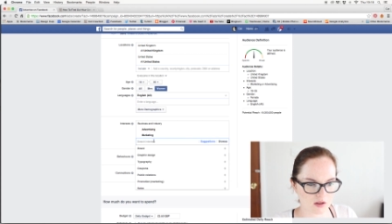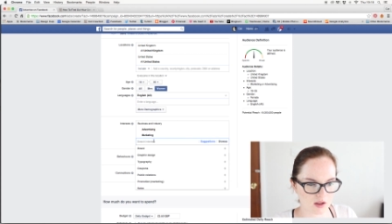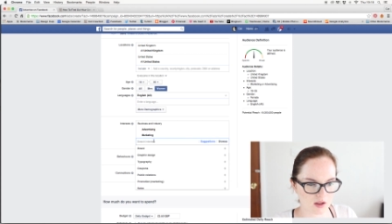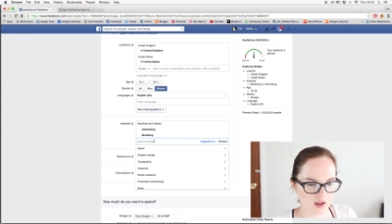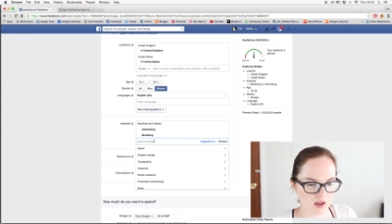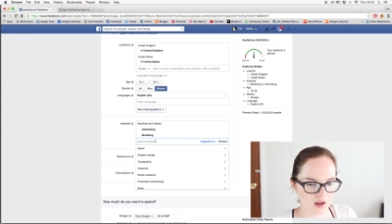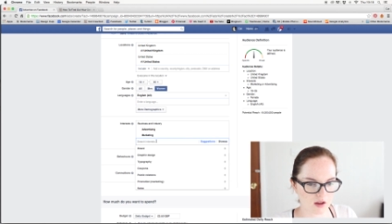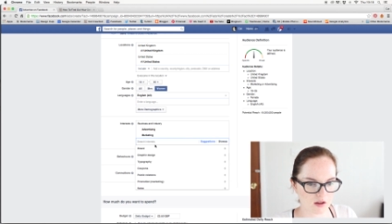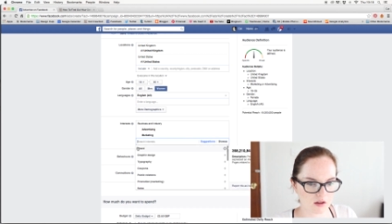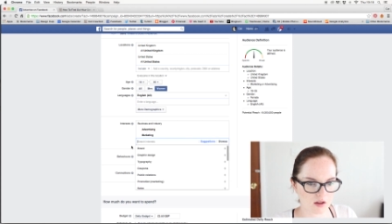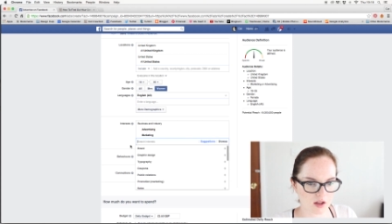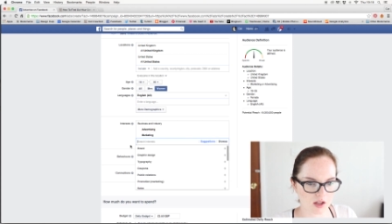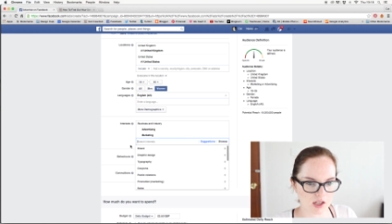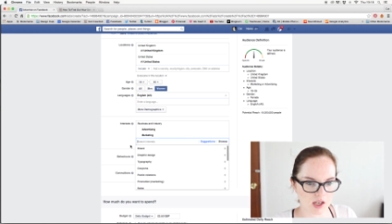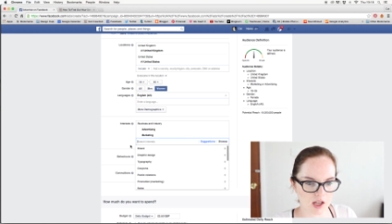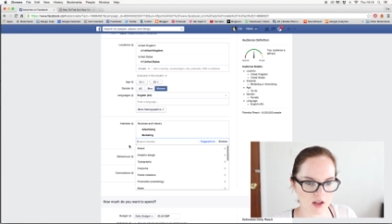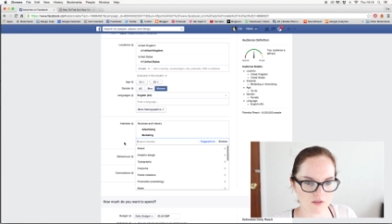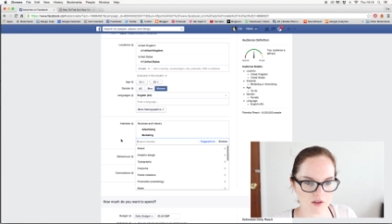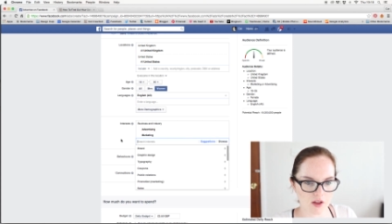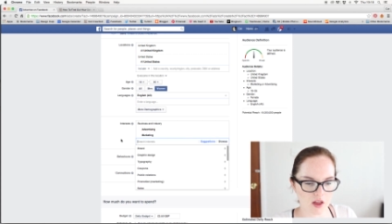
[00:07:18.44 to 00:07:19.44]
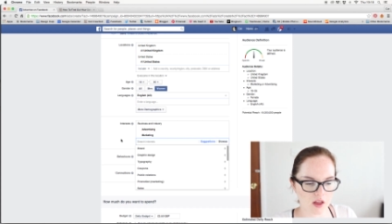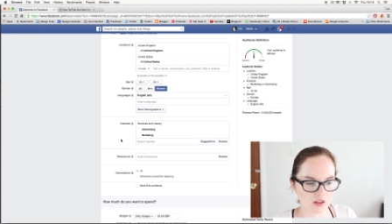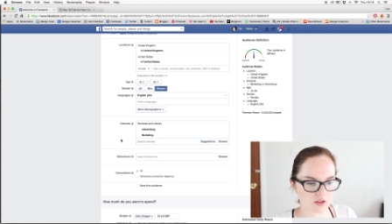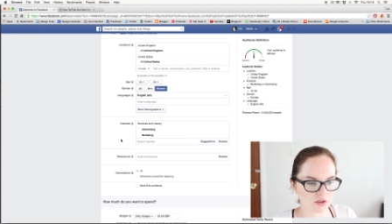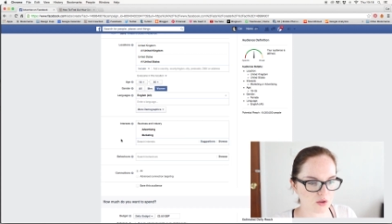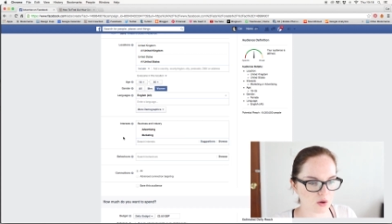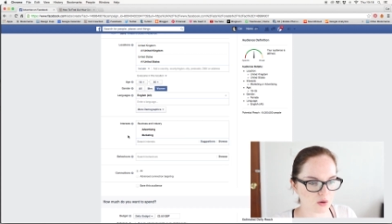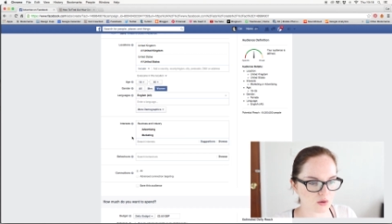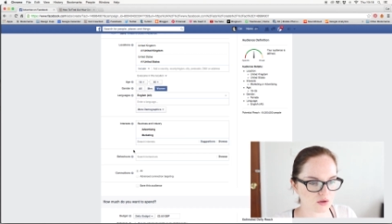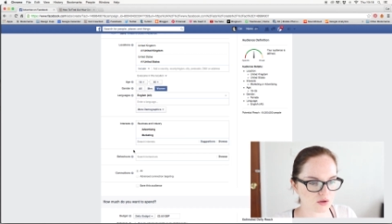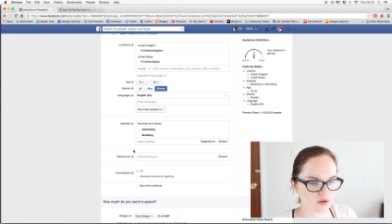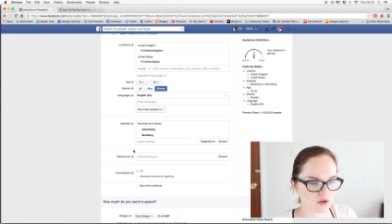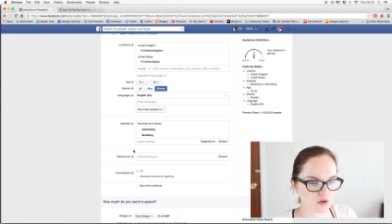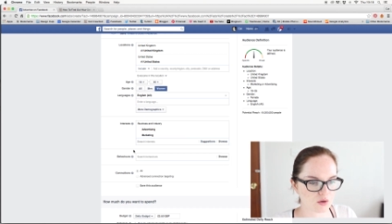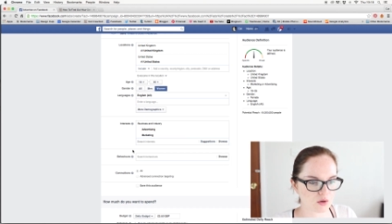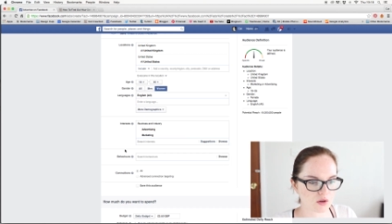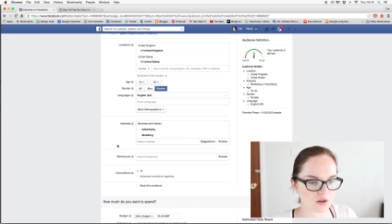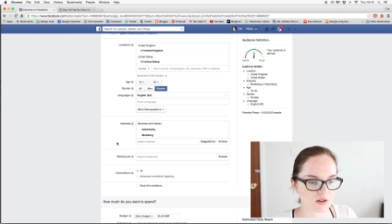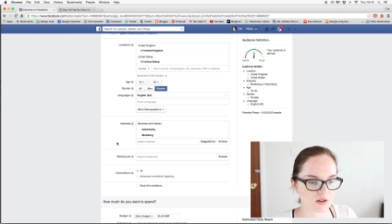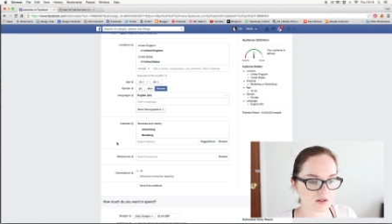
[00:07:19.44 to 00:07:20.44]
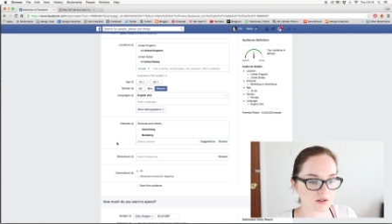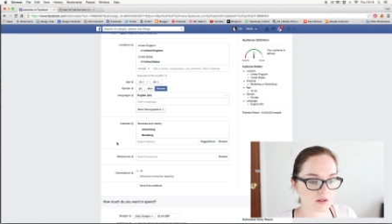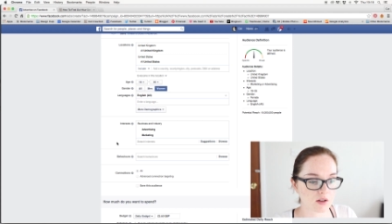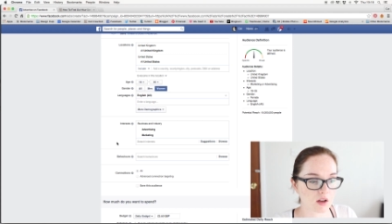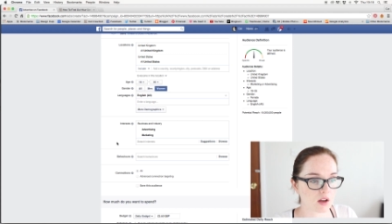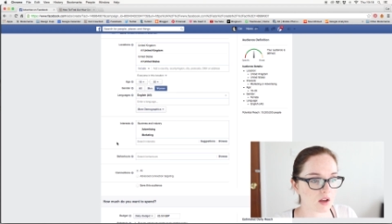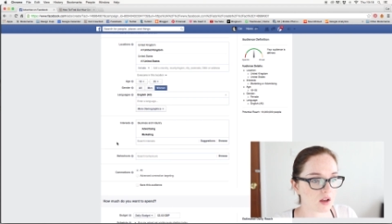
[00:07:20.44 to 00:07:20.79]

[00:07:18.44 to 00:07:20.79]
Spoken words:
Yeah, I'll leave it at those two because